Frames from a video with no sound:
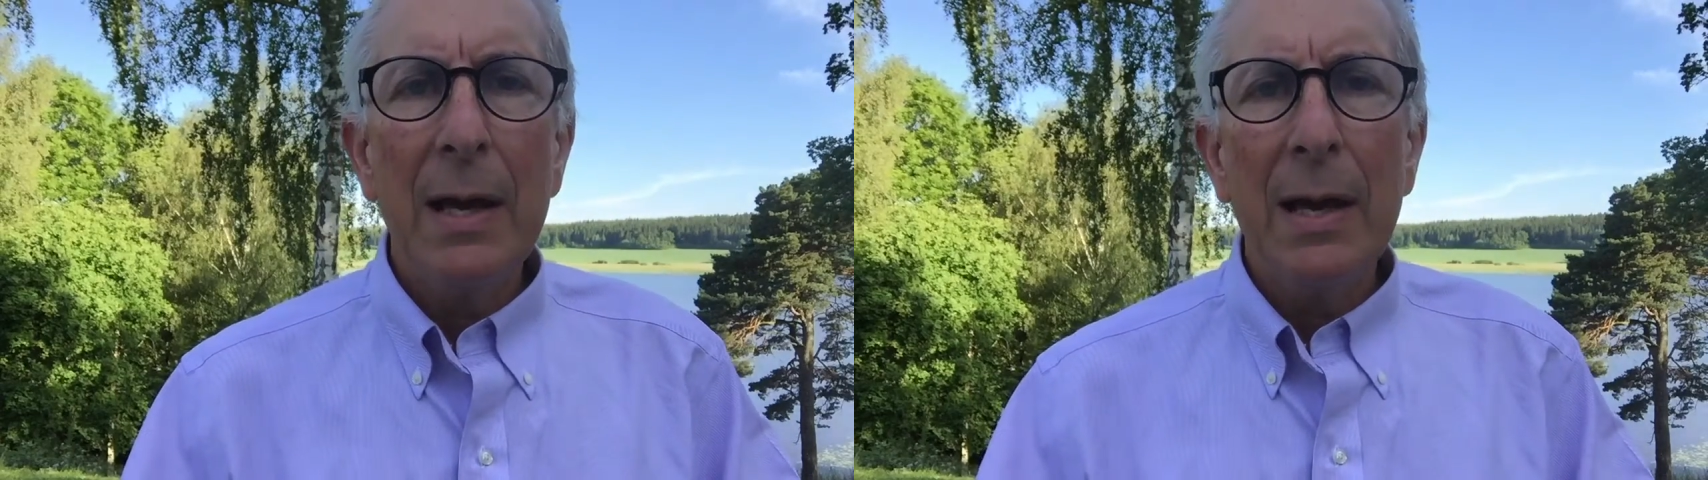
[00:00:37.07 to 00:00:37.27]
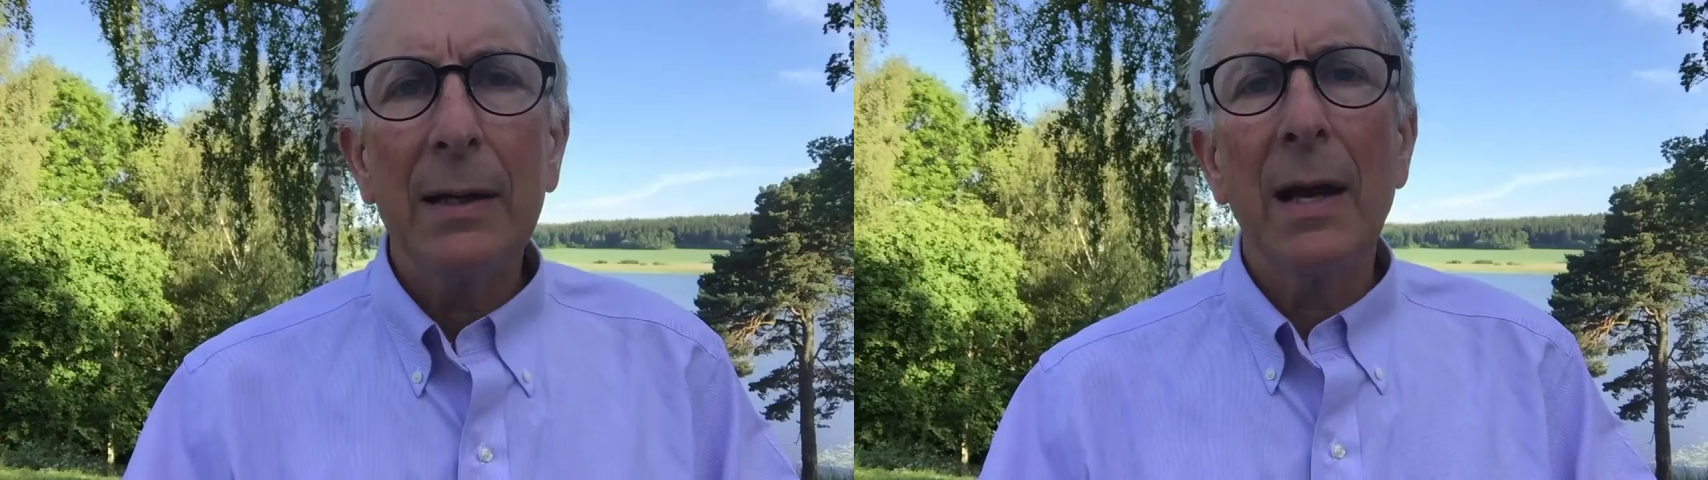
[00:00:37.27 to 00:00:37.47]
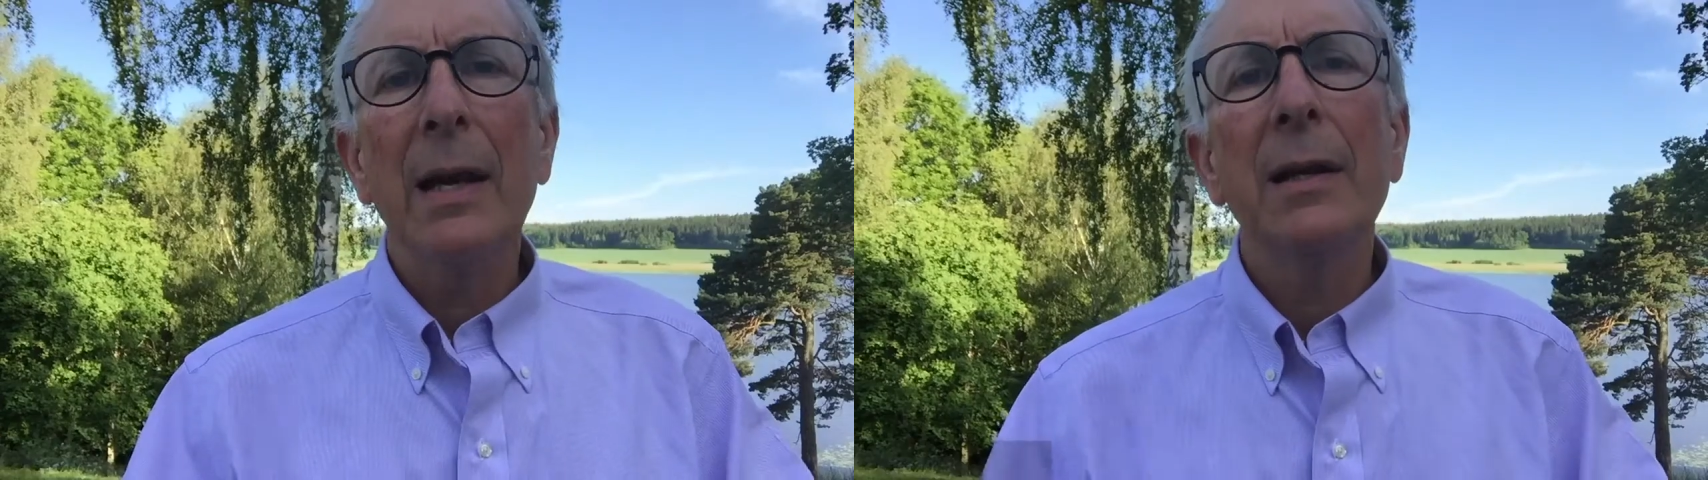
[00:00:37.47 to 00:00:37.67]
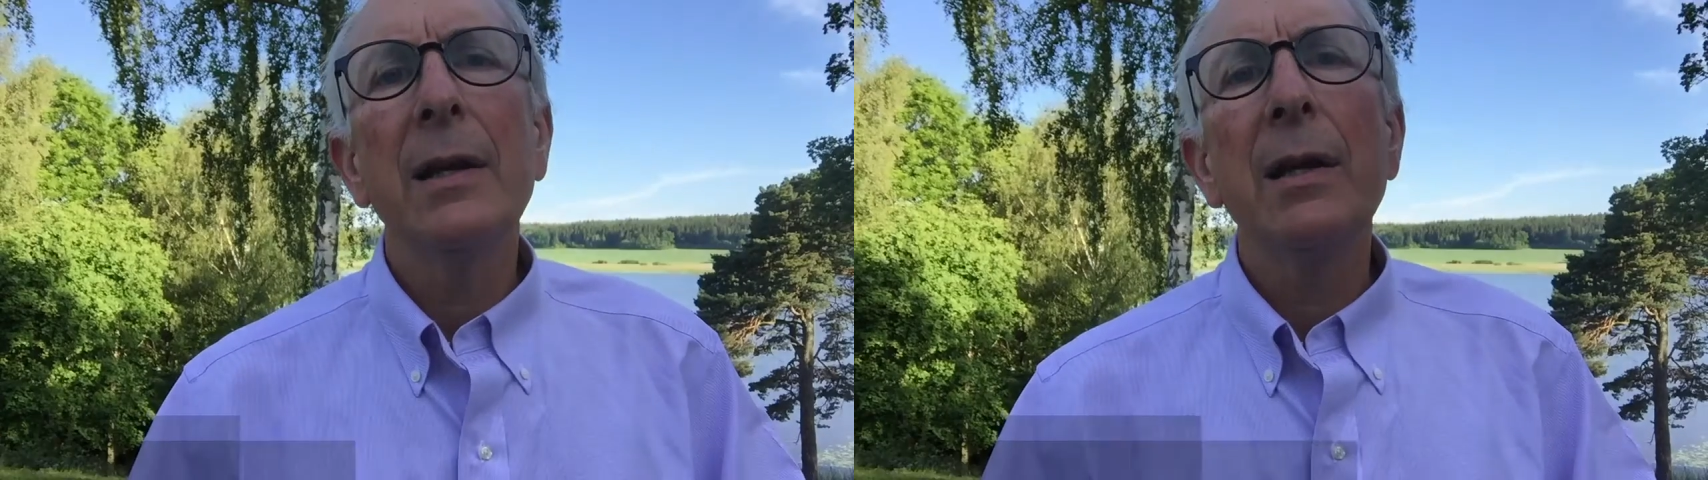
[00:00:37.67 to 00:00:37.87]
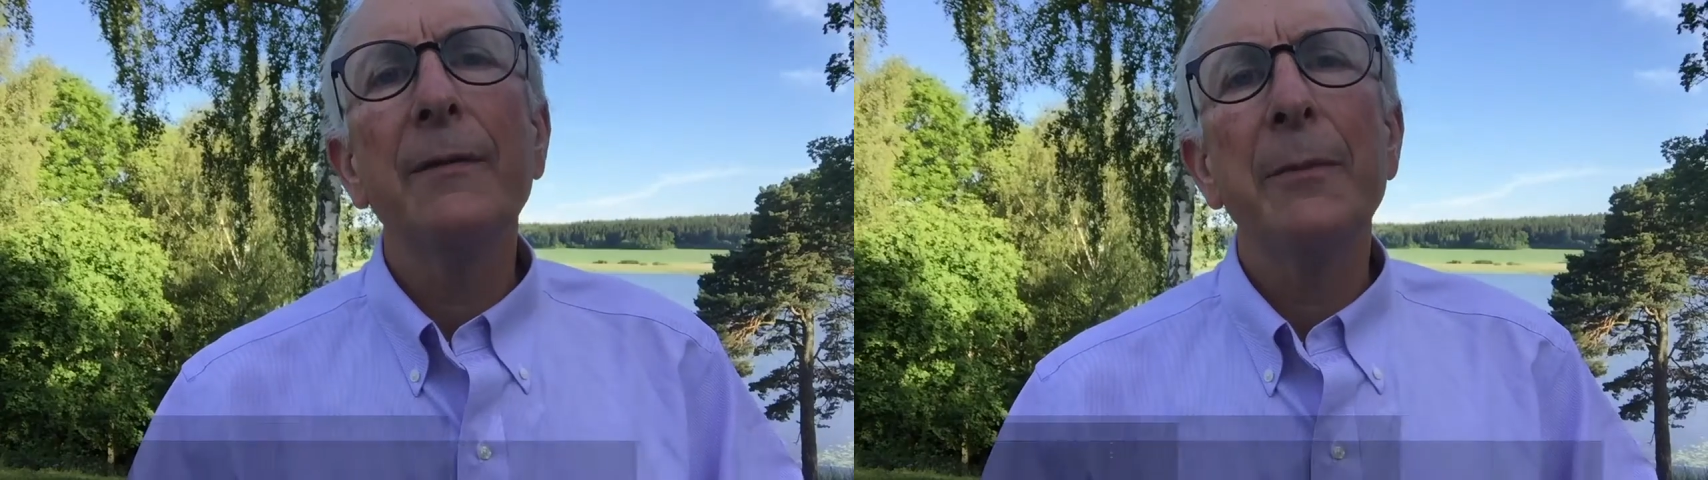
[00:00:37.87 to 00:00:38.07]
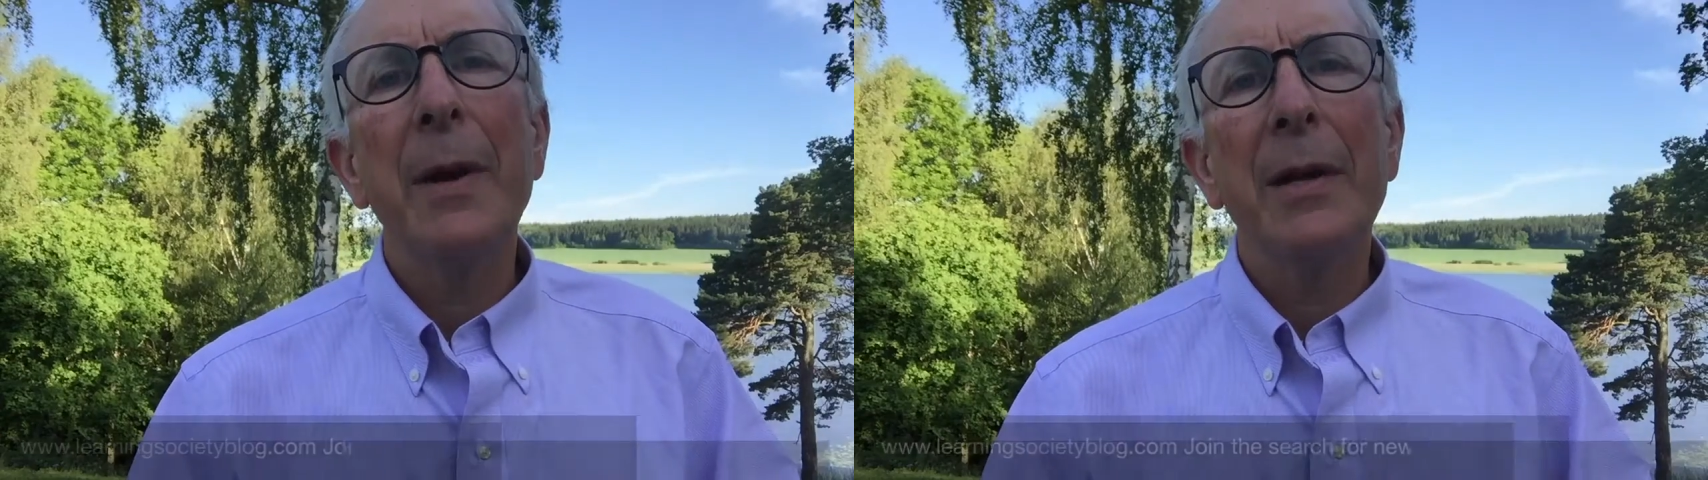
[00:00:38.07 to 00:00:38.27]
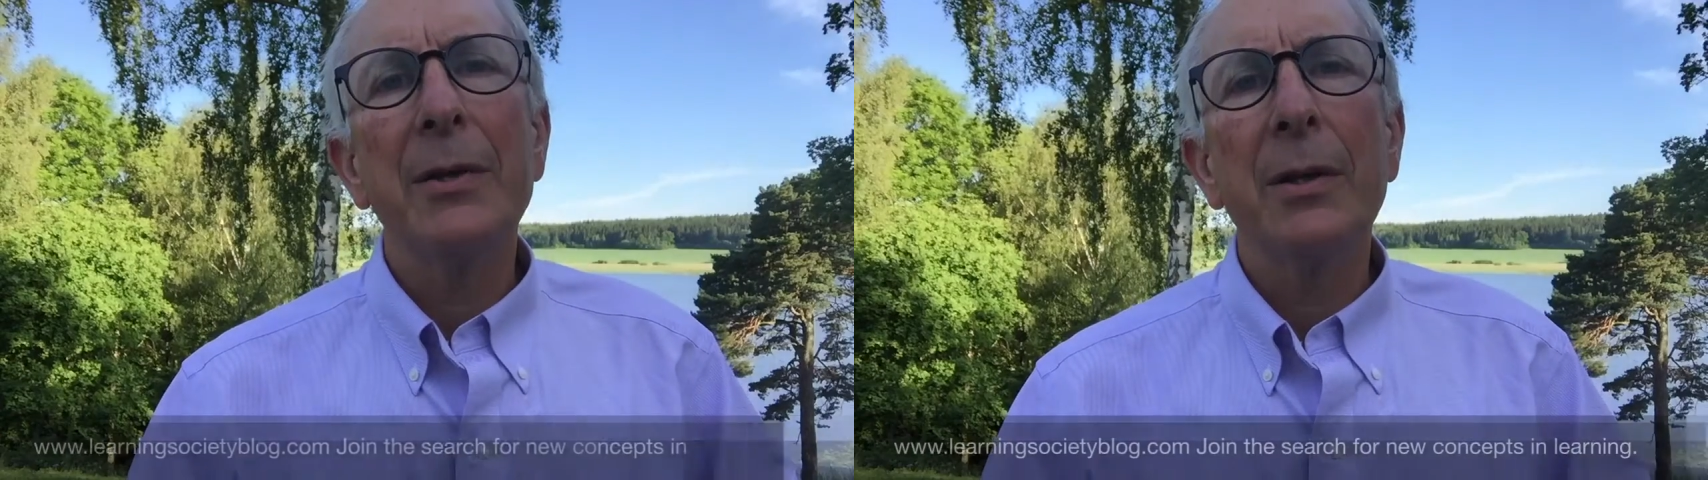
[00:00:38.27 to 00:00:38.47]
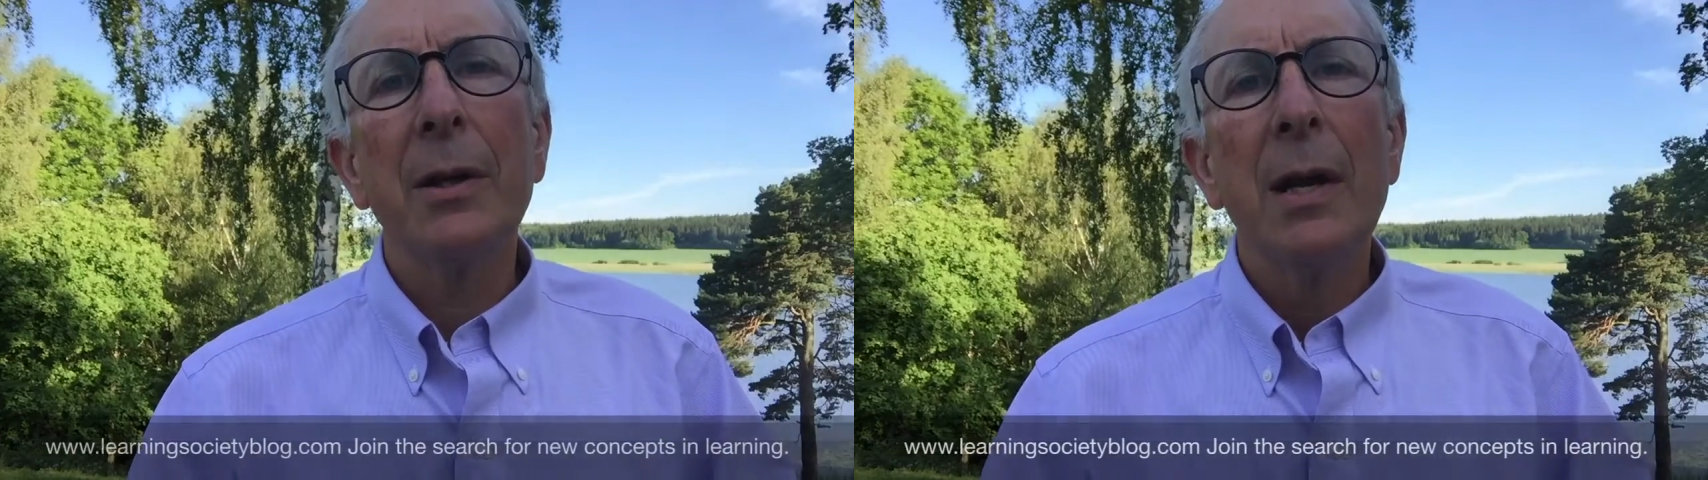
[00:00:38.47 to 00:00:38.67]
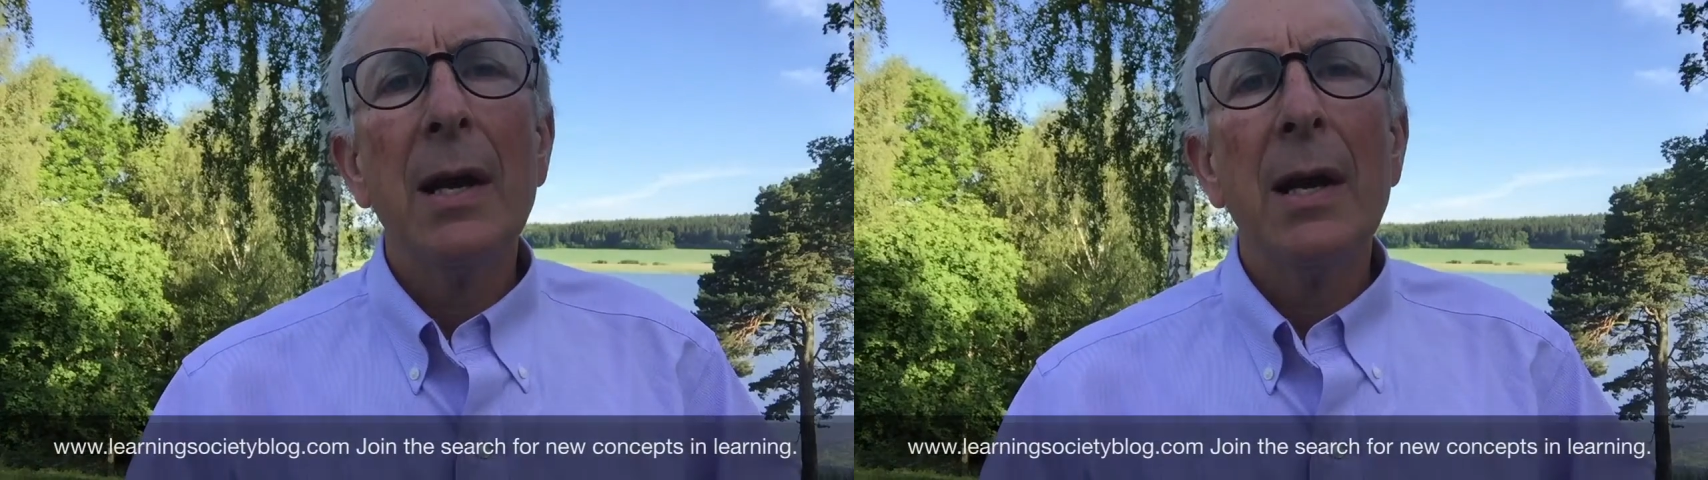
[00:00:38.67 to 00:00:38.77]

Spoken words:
and getting the information